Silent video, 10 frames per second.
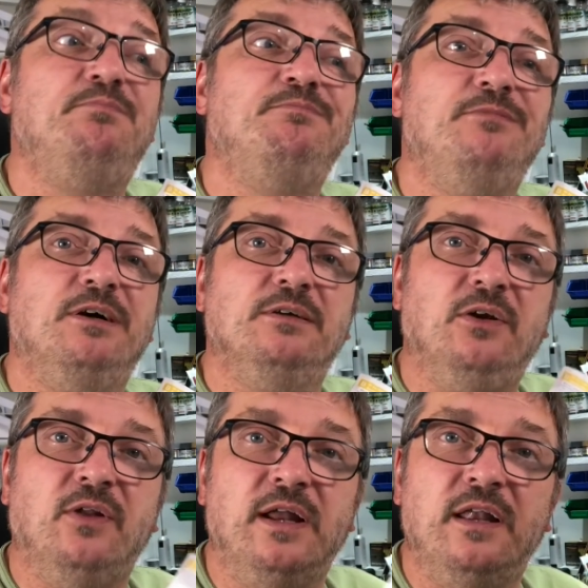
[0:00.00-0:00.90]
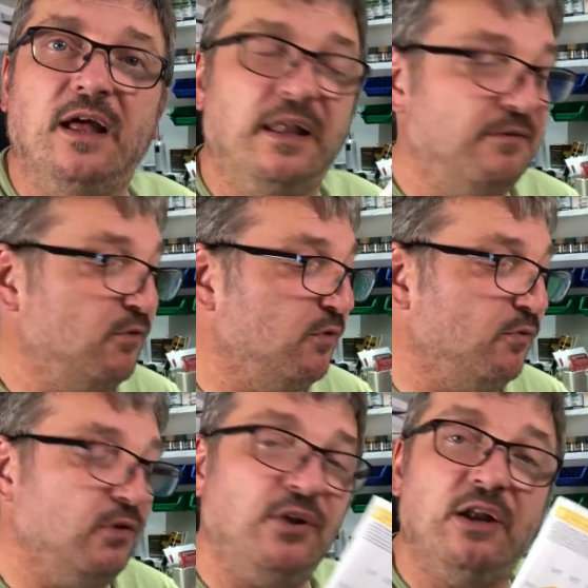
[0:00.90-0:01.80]
"What you then?" And then
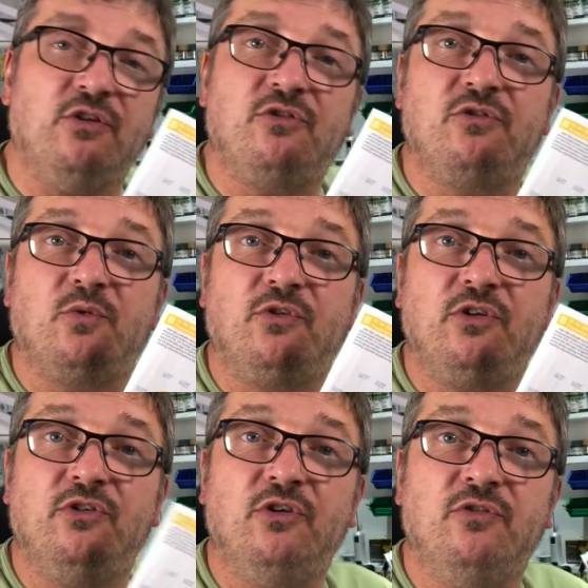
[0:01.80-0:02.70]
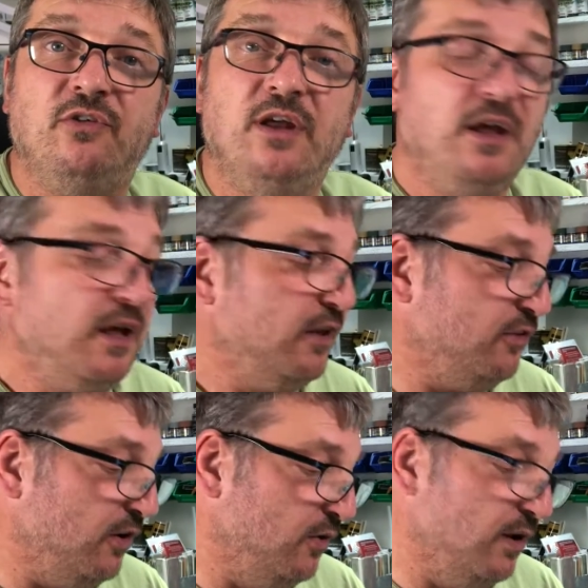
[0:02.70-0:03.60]
we'll take the swastikas off.
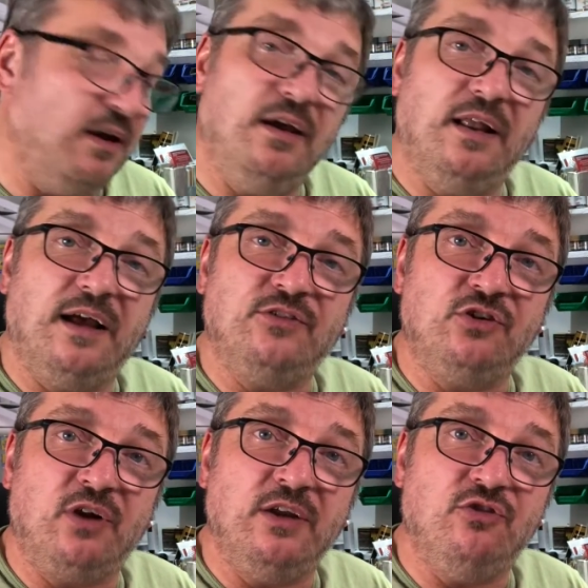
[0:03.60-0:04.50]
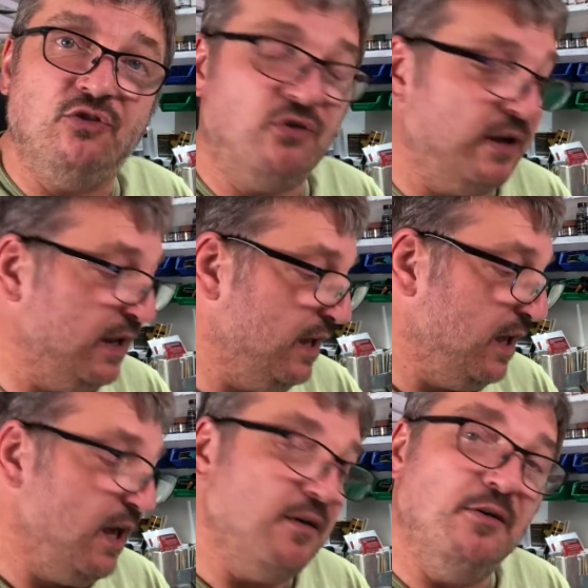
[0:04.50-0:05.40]
So that's a great story.
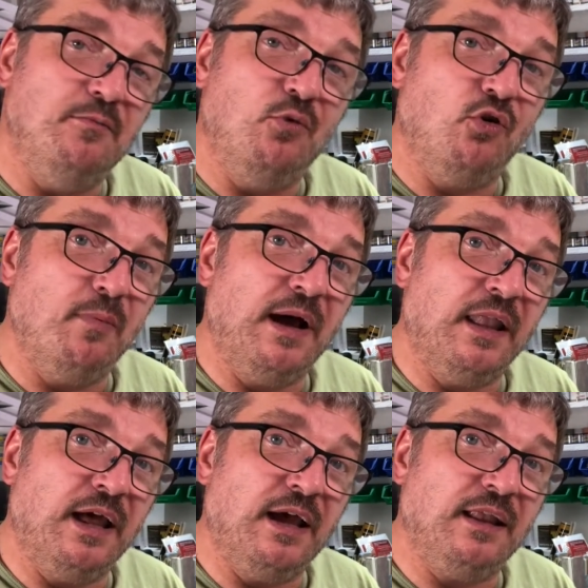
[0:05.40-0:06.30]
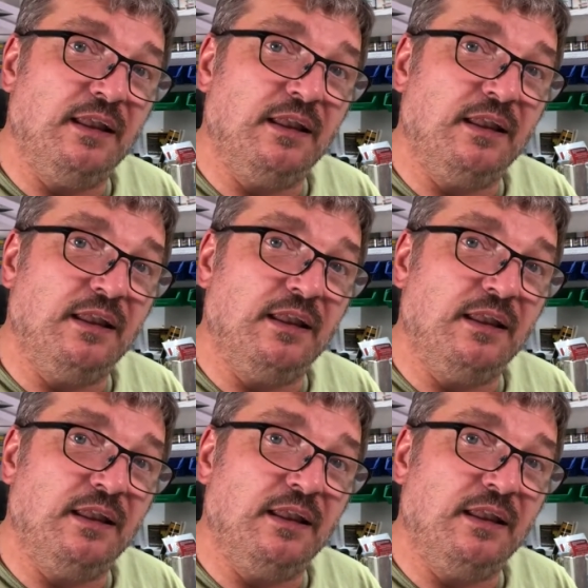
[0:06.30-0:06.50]
More about that,